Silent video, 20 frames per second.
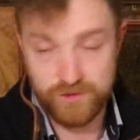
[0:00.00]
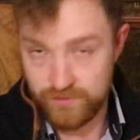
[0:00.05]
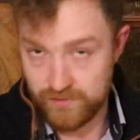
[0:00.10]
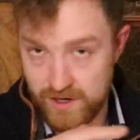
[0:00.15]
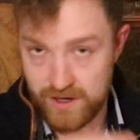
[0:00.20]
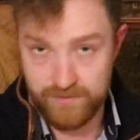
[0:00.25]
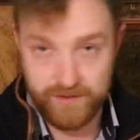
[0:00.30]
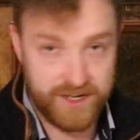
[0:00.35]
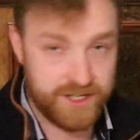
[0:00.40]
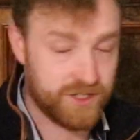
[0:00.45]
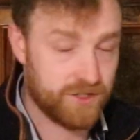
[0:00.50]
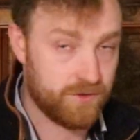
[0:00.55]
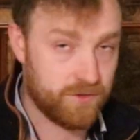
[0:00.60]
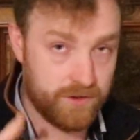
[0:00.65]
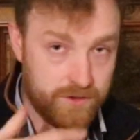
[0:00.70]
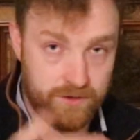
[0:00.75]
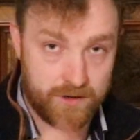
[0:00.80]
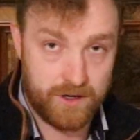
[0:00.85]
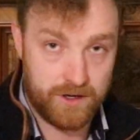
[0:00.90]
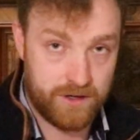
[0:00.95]
The wrong ratio
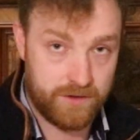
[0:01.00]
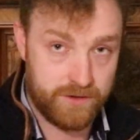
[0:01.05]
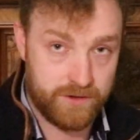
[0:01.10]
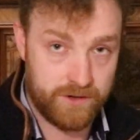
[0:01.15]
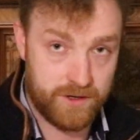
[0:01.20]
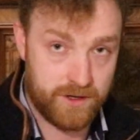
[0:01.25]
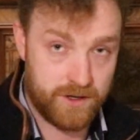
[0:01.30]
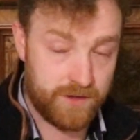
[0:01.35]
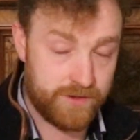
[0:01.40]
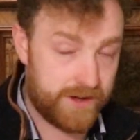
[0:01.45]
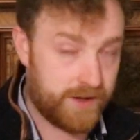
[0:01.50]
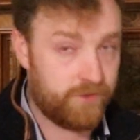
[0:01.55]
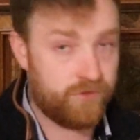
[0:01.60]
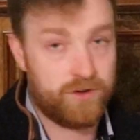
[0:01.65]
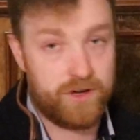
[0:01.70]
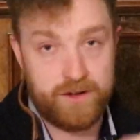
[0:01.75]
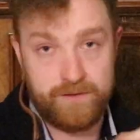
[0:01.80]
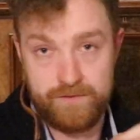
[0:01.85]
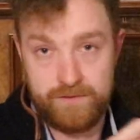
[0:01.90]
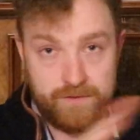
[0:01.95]
on their
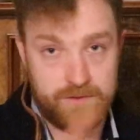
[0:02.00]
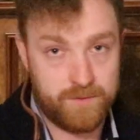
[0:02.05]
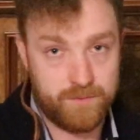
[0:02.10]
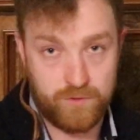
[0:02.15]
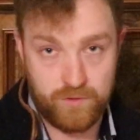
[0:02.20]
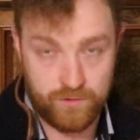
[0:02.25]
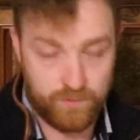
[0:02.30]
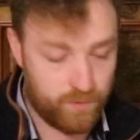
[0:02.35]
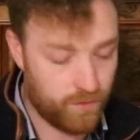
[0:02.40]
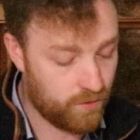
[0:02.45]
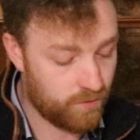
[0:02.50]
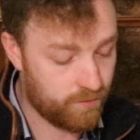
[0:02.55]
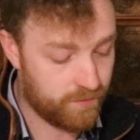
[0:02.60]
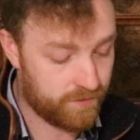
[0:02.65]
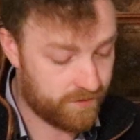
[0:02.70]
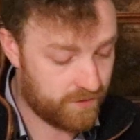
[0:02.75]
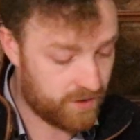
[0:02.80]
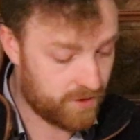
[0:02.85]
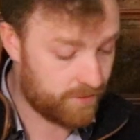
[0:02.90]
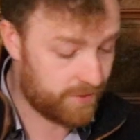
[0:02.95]
drive, the boat won't
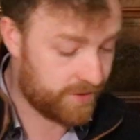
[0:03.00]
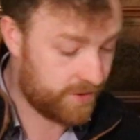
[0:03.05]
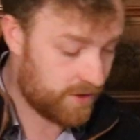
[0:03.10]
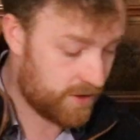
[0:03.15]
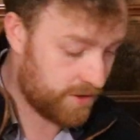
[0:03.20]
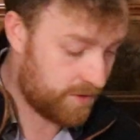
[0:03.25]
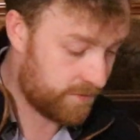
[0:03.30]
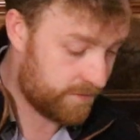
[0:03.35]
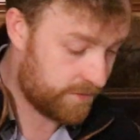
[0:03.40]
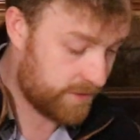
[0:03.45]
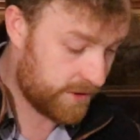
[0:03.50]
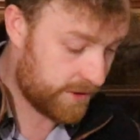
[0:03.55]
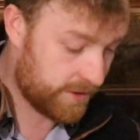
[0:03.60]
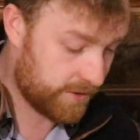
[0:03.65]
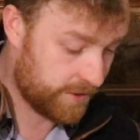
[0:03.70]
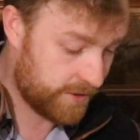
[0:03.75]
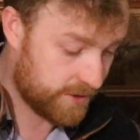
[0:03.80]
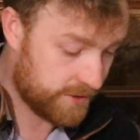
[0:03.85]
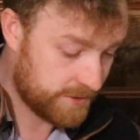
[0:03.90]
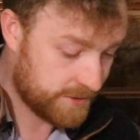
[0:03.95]
perform at all. Very
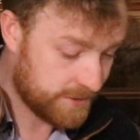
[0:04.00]
good.